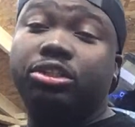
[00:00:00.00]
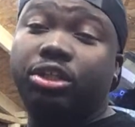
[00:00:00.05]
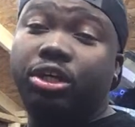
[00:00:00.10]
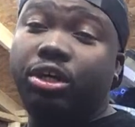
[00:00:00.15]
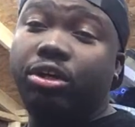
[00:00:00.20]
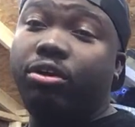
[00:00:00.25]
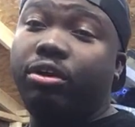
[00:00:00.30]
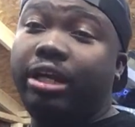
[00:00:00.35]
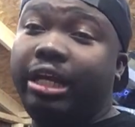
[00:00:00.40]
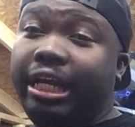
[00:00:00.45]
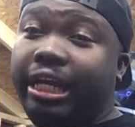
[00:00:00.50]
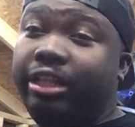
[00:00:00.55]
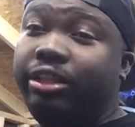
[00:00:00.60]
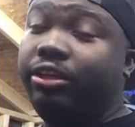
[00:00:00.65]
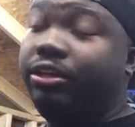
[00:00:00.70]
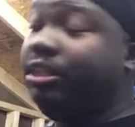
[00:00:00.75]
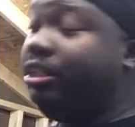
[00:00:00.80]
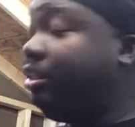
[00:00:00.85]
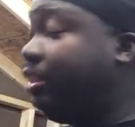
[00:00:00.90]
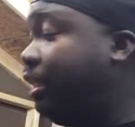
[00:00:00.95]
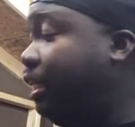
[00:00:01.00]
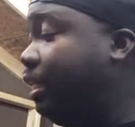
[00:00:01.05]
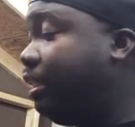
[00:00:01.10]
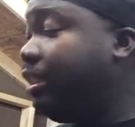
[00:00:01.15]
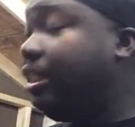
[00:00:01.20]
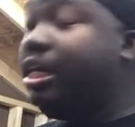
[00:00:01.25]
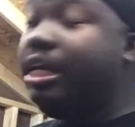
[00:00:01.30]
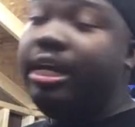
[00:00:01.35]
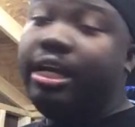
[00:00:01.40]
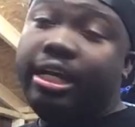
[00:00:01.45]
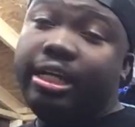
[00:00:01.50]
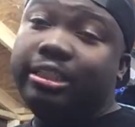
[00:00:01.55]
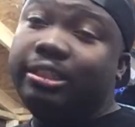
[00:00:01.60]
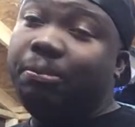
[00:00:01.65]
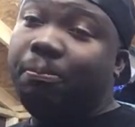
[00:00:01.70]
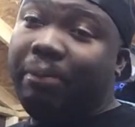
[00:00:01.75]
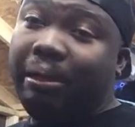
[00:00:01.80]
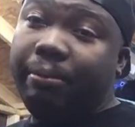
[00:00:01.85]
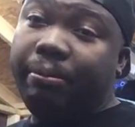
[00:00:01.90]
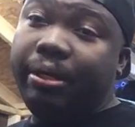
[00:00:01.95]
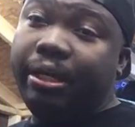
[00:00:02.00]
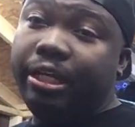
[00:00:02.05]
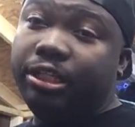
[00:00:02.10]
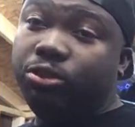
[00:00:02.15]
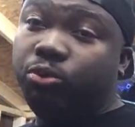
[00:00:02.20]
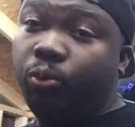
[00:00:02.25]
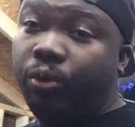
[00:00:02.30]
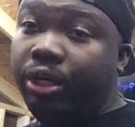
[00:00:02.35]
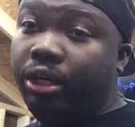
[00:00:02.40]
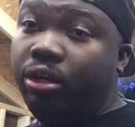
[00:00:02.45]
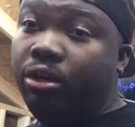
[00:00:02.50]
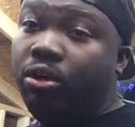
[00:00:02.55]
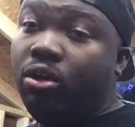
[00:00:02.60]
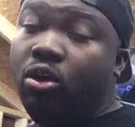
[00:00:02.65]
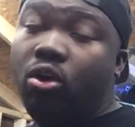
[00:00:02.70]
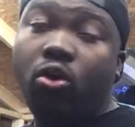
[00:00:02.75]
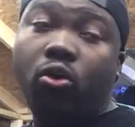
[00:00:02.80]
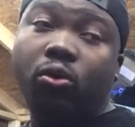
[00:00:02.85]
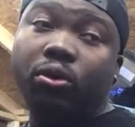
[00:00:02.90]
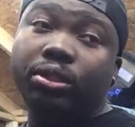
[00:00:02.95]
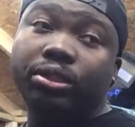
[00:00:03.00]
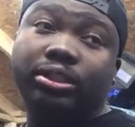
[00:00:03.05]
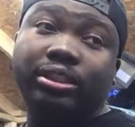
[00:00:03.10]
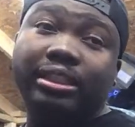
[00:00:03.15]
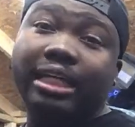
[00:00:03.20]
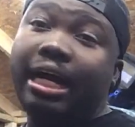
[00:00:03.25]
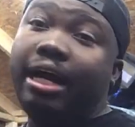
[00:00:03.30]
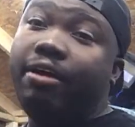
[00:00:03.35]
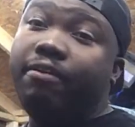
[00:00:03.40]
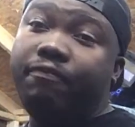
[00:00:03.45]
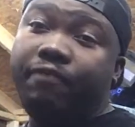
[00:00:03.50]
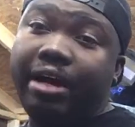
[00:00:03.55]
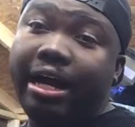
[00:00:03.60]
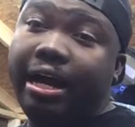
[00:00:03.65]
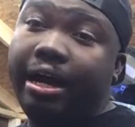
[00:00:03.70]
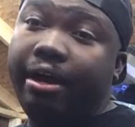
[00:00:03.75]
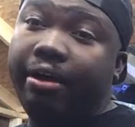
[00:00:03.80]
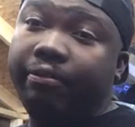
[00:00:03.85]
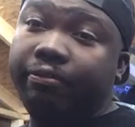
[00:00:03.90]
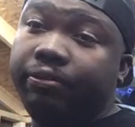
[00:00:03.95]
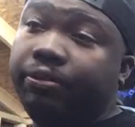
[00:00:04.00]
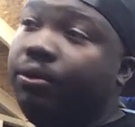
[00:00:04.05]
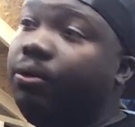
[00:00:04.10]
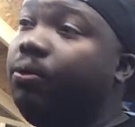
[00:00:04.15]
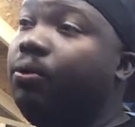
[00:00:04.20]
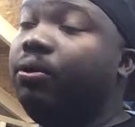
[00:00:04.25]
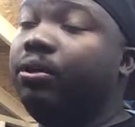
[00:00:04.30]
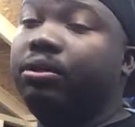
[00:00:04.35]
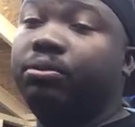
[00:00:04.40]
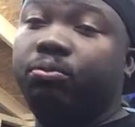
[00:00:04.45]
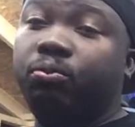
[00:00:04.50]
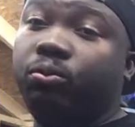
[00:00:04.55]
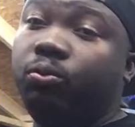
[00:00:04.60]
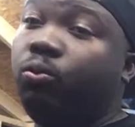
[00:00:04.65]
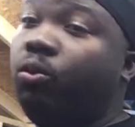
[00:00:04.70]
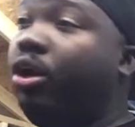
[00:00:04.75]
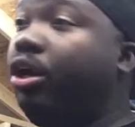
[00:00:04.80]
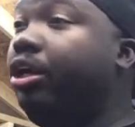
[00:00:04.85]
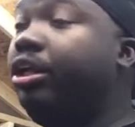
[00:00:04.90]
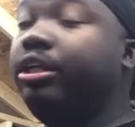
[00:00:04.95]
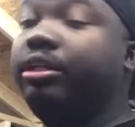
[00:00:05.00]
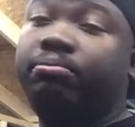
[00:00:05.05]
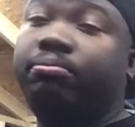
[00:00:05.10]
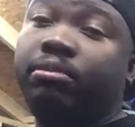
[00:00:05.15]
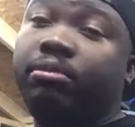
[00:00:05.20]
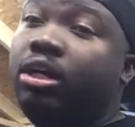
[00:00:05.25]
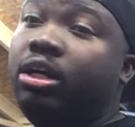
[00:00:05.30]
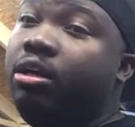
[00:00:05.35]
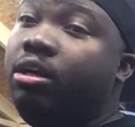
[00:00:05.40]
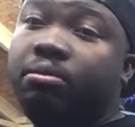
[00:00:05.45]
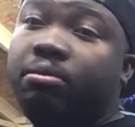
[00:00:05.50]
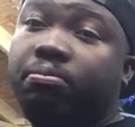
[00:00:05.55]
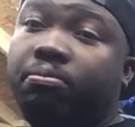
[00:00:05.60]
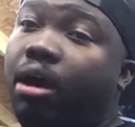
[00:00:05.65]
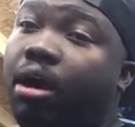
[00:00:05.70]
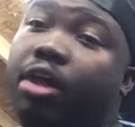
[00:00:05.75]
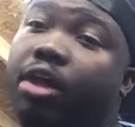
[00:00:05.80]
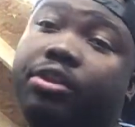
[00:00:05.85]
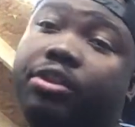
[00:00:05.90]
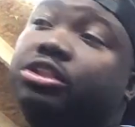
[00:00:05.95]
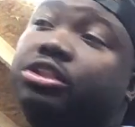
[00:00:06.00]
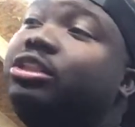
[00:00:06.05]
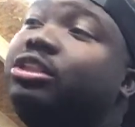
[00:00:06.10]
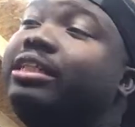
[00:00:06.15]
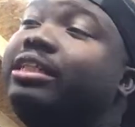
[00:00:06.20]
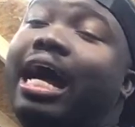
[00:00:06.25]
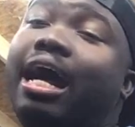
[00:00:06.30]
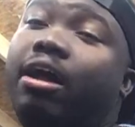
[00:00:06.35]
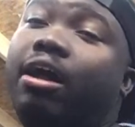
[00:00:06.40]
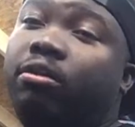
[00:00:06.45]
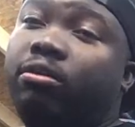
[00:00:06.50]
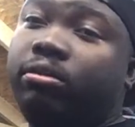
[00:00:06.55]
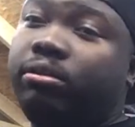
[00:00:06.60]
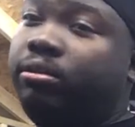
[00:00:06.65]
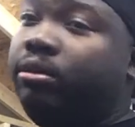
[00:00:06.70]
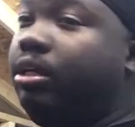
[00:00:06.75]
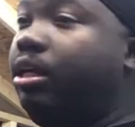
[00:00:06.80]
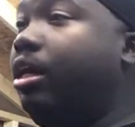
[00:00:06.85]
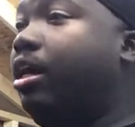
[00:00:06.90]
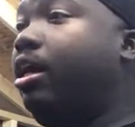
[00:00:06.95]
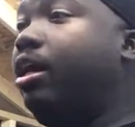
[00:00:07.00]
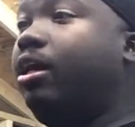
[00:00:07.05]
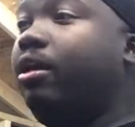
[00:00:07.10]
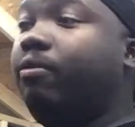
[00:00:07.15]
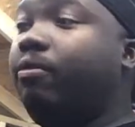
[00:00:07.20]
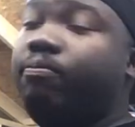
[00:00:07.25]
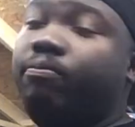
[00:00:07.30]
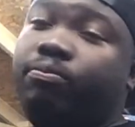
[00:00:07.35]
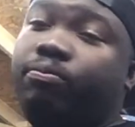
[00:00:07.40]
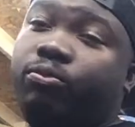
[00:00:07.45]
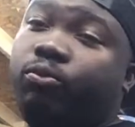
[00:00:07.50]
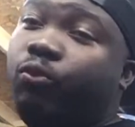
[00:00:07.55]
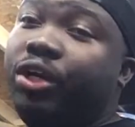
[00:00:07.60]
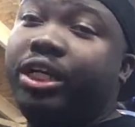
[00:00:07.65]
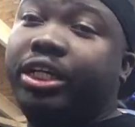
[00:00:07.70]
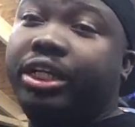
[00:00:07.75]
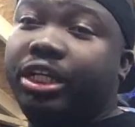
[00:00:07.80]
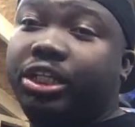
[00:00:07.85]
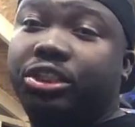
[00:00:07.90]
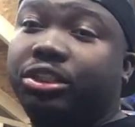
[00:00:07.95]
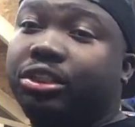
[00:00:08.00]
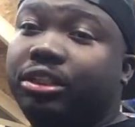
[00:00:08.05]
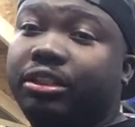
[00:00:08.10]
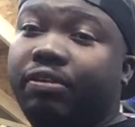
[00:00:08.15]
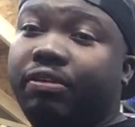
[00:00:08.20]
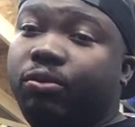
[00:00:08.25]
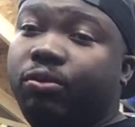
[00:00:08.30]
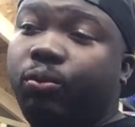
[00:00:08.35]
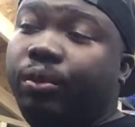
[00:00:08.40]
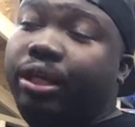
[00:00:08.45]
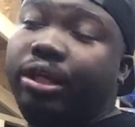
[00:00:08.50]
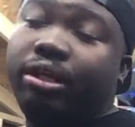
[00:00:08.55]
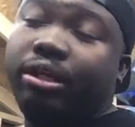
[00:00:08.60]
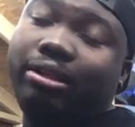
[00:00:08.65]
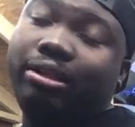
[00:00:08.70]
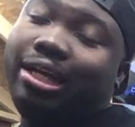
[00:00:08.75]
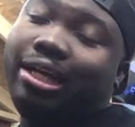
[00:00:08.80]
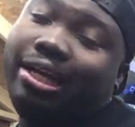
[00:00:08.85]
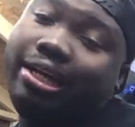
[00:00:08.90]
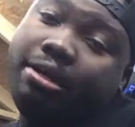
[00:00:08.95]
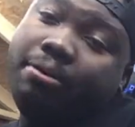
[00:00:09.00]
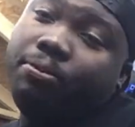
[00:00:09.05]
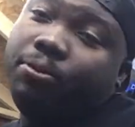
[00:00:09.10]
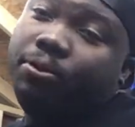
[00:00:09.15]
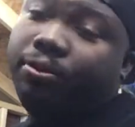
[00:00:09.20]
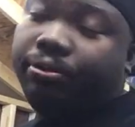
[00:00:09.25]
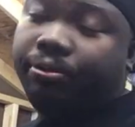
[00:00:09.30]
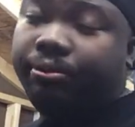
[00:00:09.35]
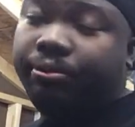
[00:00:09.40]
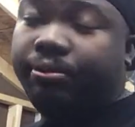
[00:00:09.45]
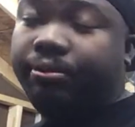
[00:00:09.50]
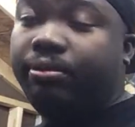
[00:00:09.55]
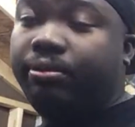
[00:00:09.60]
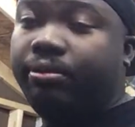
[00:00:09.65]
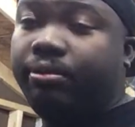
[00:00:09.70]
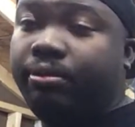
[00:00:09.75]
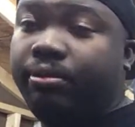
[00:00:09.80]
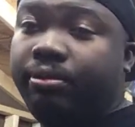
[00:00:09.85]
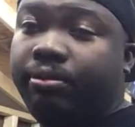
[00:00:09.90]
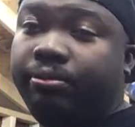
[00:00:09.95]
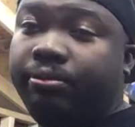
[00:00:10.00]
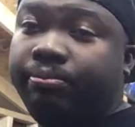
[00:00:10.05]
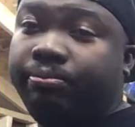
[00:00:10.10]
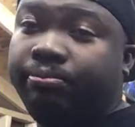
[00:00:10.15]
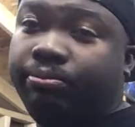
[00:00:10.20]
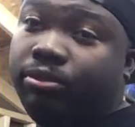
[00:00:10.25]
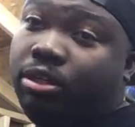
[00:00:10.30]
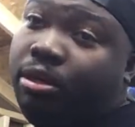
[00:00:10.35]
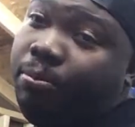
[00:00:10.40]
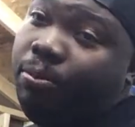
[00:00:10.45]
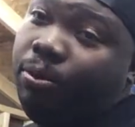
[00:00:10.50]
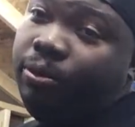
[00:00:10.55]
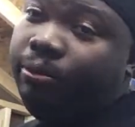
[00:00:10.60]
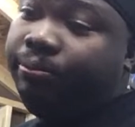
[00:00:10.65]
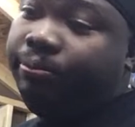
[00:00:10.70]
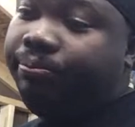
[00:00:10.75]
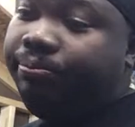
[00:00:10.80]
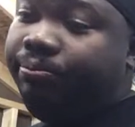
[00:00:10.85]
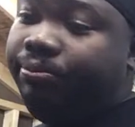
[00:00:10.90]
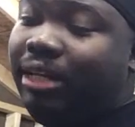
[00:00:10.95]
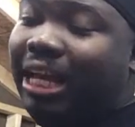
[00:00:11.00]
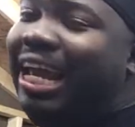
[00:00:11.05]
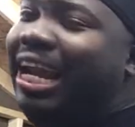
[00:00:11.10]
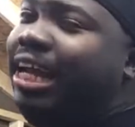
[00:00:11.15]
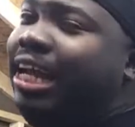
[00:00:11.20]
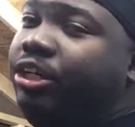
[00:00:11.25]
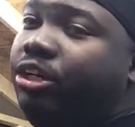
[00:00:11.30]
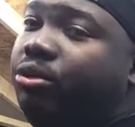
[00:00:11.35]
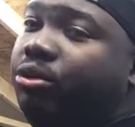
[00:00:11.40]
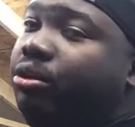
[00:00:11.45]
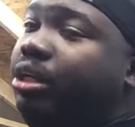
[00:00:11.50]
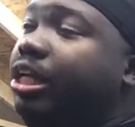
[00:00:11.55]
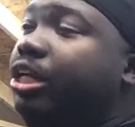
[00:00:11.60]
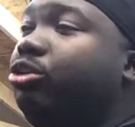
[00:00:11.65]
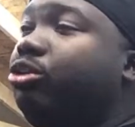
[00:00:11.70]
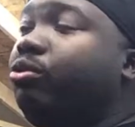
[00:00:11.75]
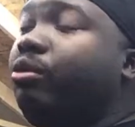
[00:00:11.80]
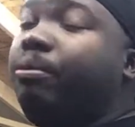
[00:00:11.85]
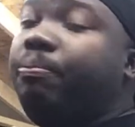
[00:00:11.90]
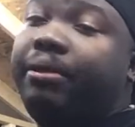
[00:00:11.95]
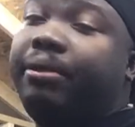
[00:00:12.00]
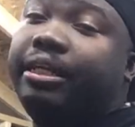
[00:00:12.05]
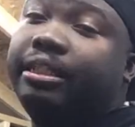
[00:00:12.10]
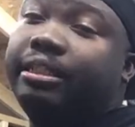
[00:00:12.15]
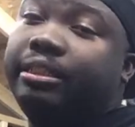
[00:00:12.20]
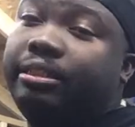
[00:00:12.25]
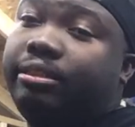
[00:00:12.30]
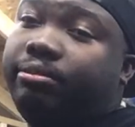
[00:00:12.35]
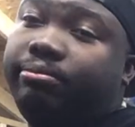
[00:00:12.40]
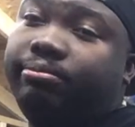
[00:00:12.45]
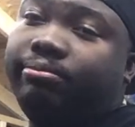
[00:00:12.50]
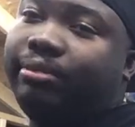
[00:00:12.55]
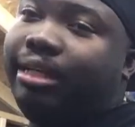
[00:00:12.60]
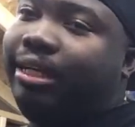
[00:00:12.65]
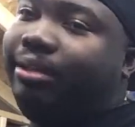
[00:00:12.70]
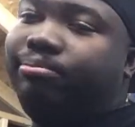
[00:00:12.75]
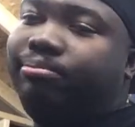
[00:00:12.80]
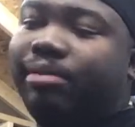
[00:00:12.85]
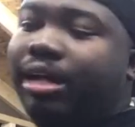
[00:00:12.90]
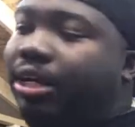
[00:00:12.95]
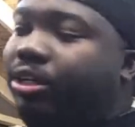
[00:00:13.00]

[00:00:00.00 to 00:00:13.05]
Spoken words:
good on the E36 is a BBS wheel or a Style 5 or one of the other style renditions of a wheel. Like, come on. And I don't need a three-piece. I